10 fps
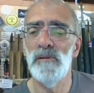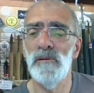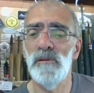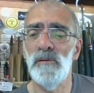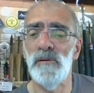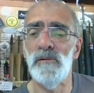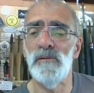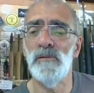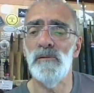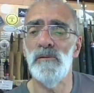No, I
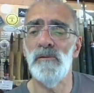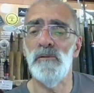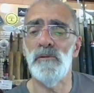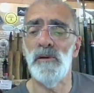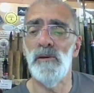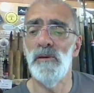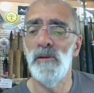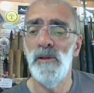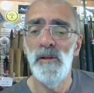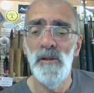didn't. No, you're okay.
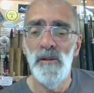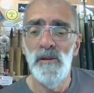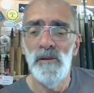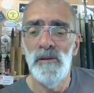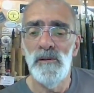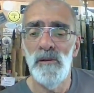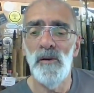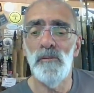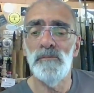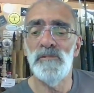
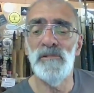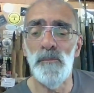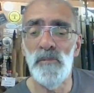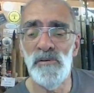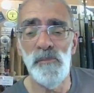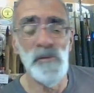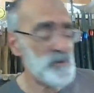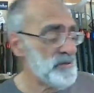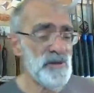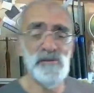Oh, Jim
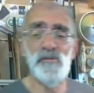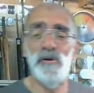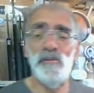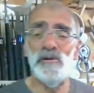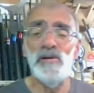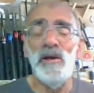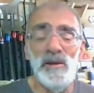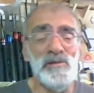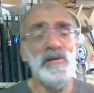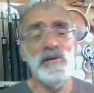Smithers, thanks very much.
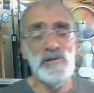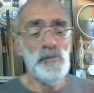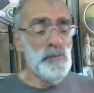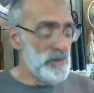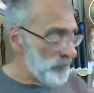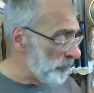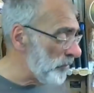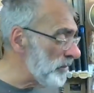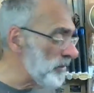See, it took me to break